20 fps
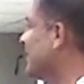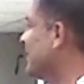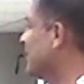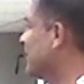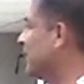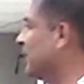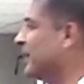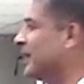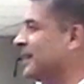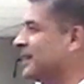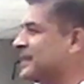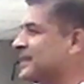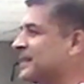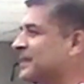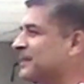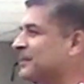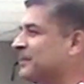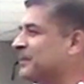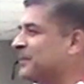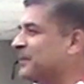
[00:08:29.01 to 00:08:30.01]
What
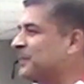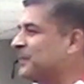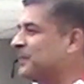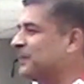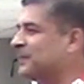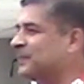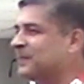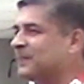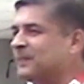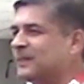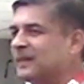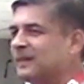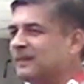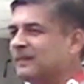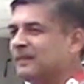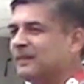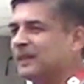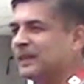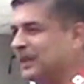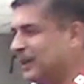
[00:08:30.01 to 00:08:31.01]
else?
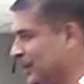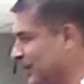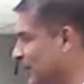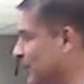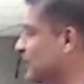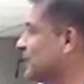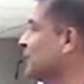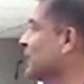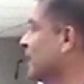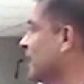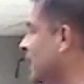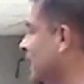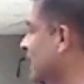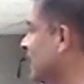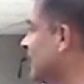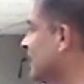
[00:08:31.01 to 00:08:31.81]
The keynotes, okay.